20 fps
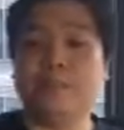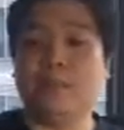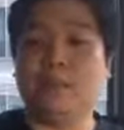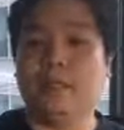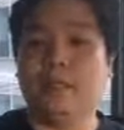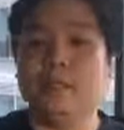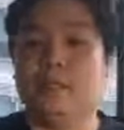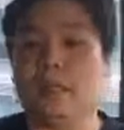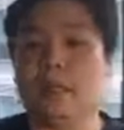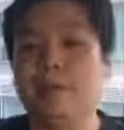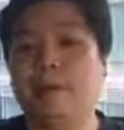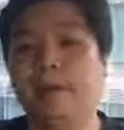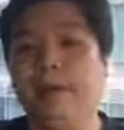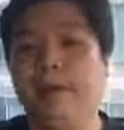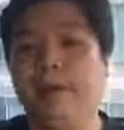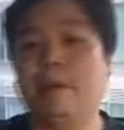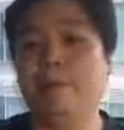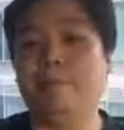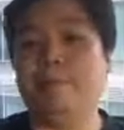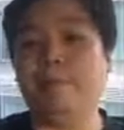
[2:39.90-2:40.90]

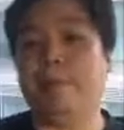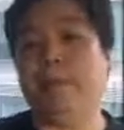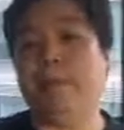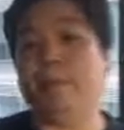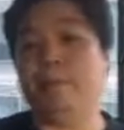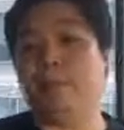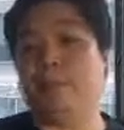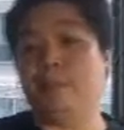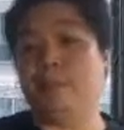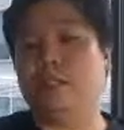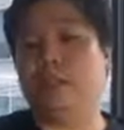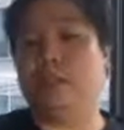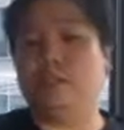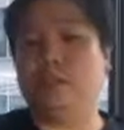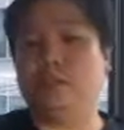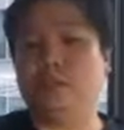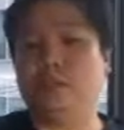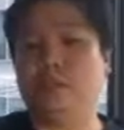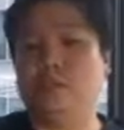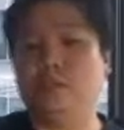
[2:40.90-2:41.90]
somehow be able
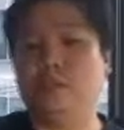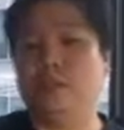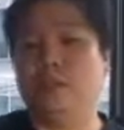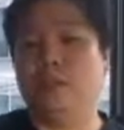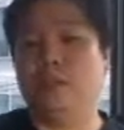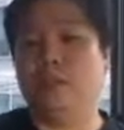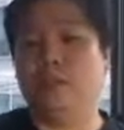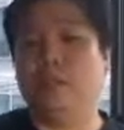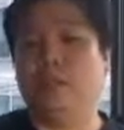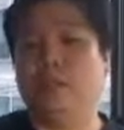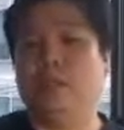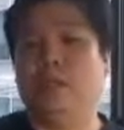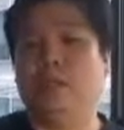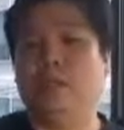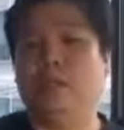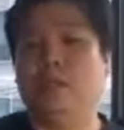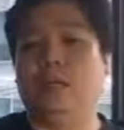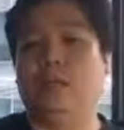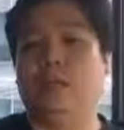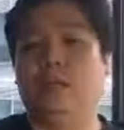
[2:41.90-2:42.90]
to
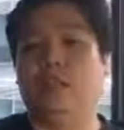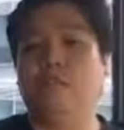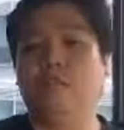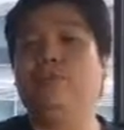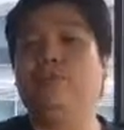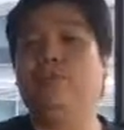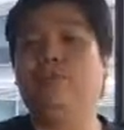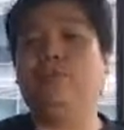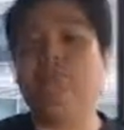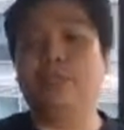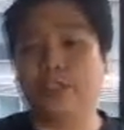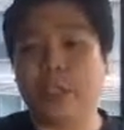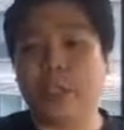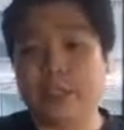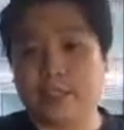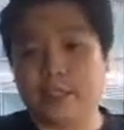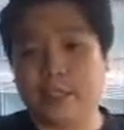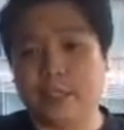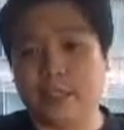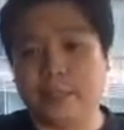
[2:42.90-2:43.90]

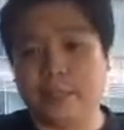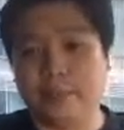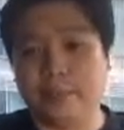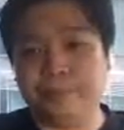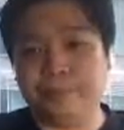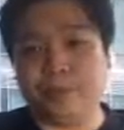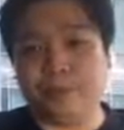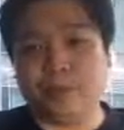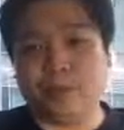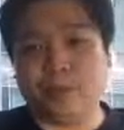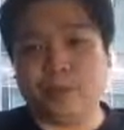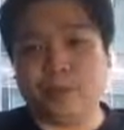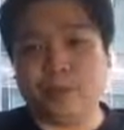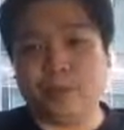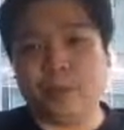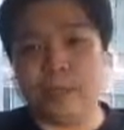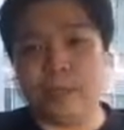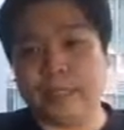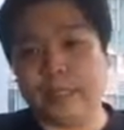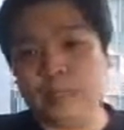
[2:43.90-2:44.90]
differentiate, or
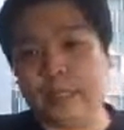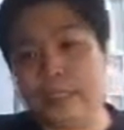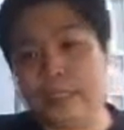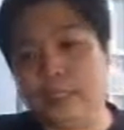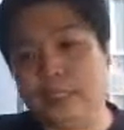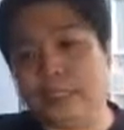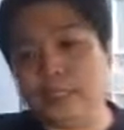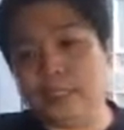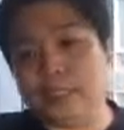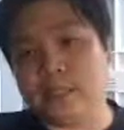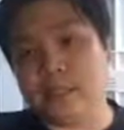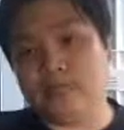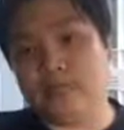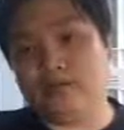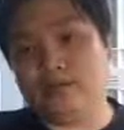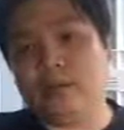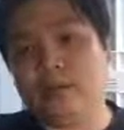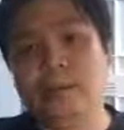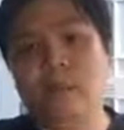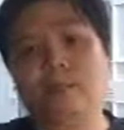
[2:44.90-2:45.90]
at least
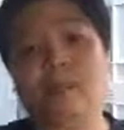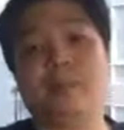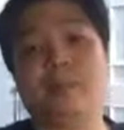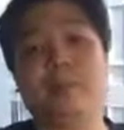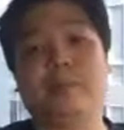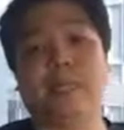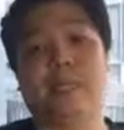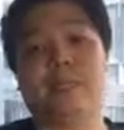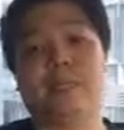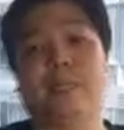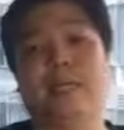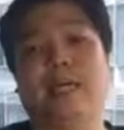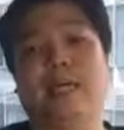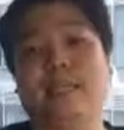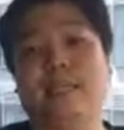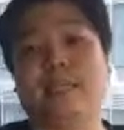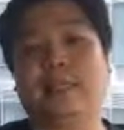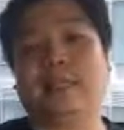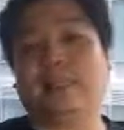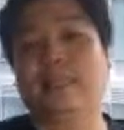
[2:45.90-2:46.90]
customize
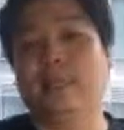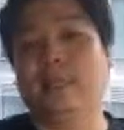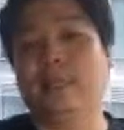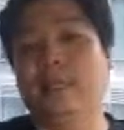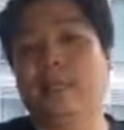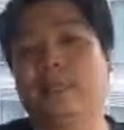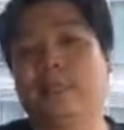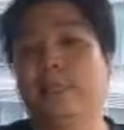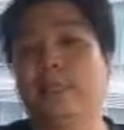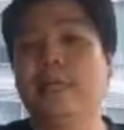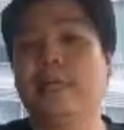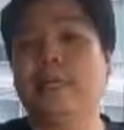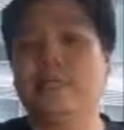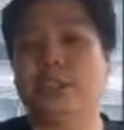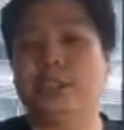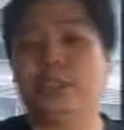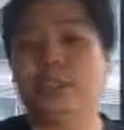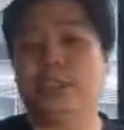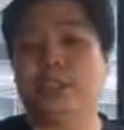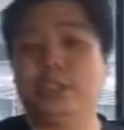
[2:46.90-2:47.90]
that
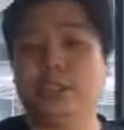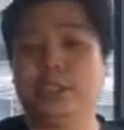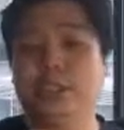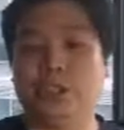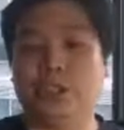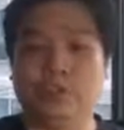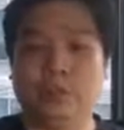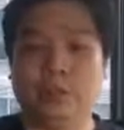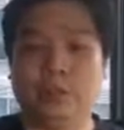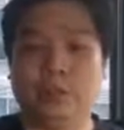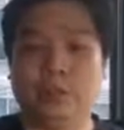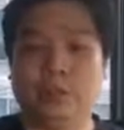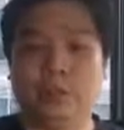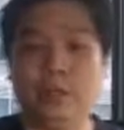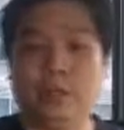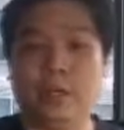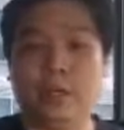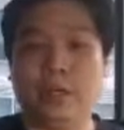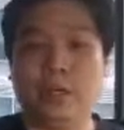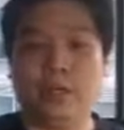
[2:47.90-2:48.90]
message
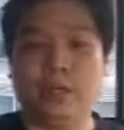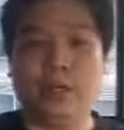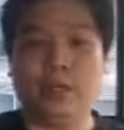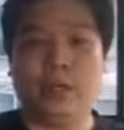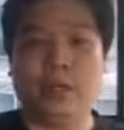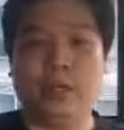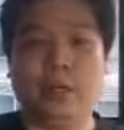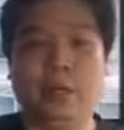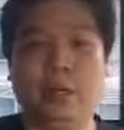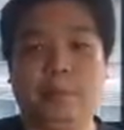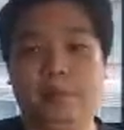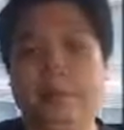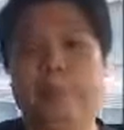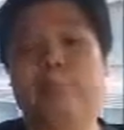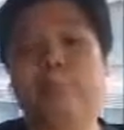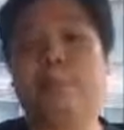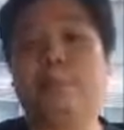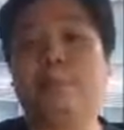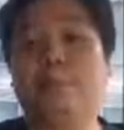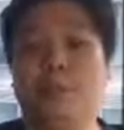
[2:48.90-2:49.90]
body
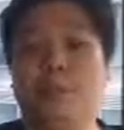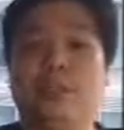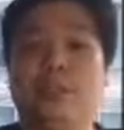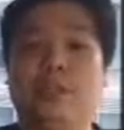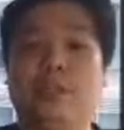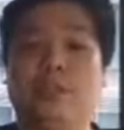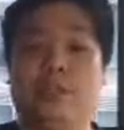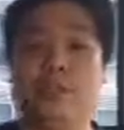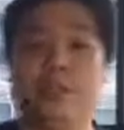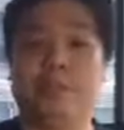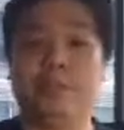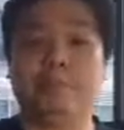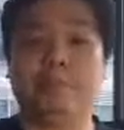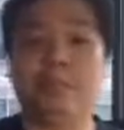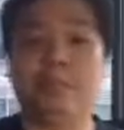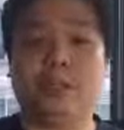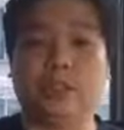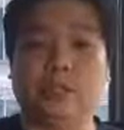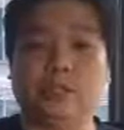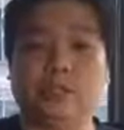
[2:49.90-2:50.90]
per protocol type.
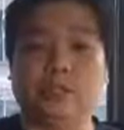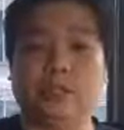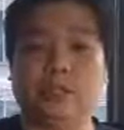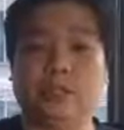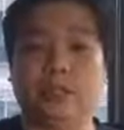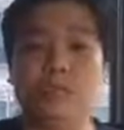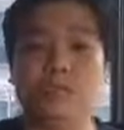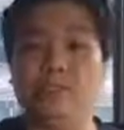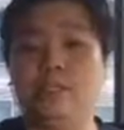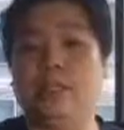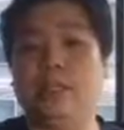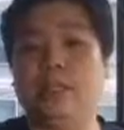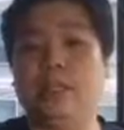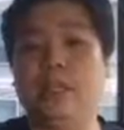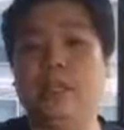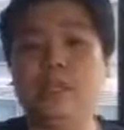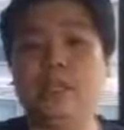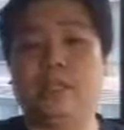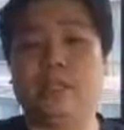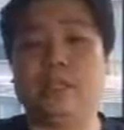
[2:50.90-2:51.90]
So
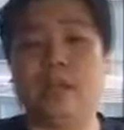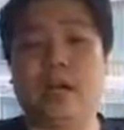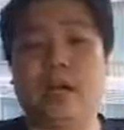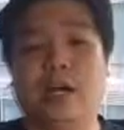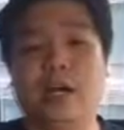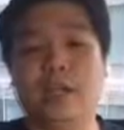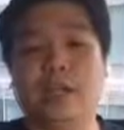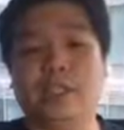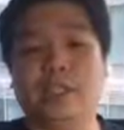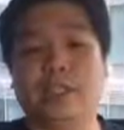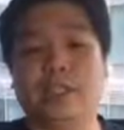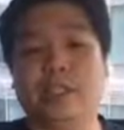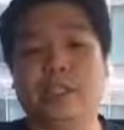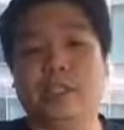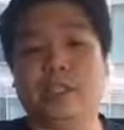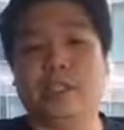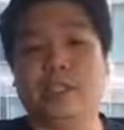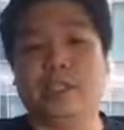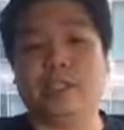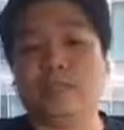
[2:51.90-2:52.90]
definitely our answer
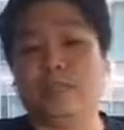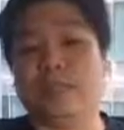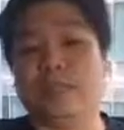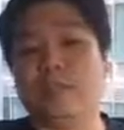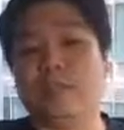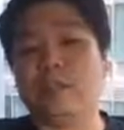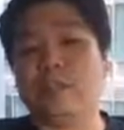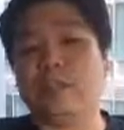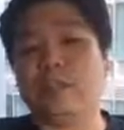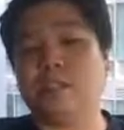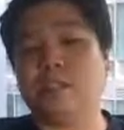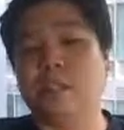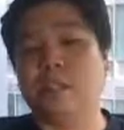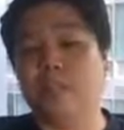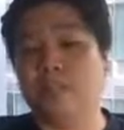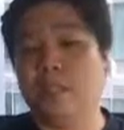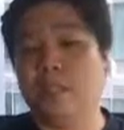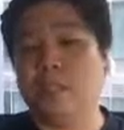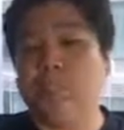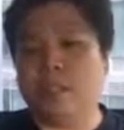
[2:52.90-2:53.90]
here is false,
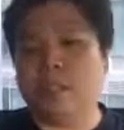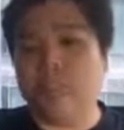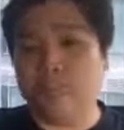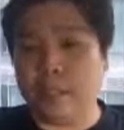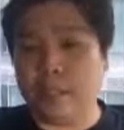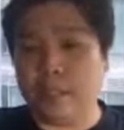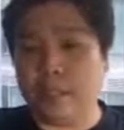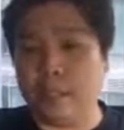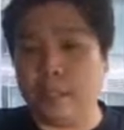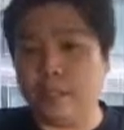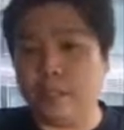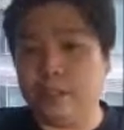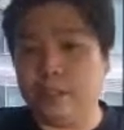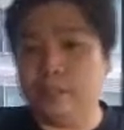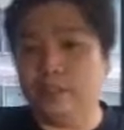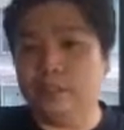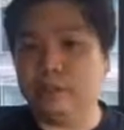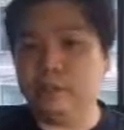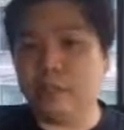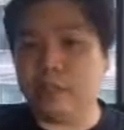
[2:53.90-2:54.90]
because
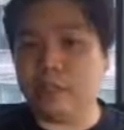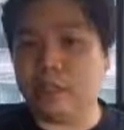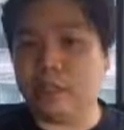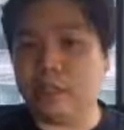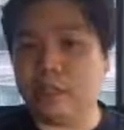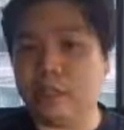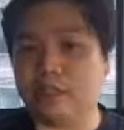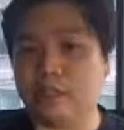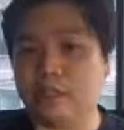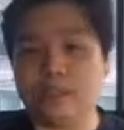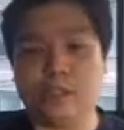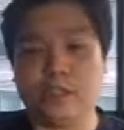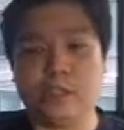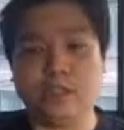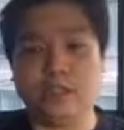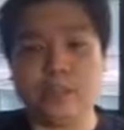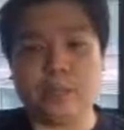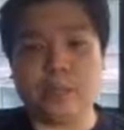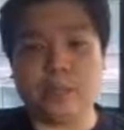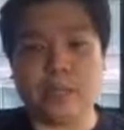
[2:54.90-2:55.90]
you would want to
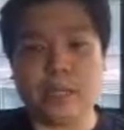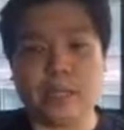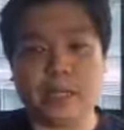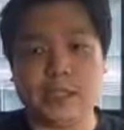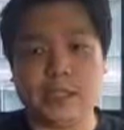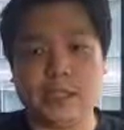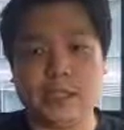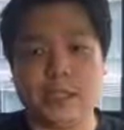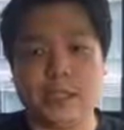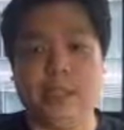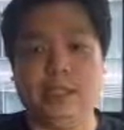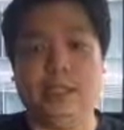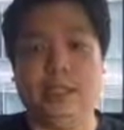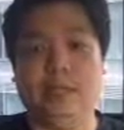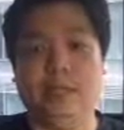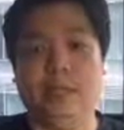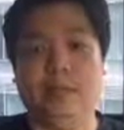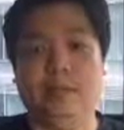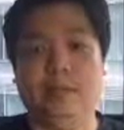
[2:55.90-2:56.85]
customize the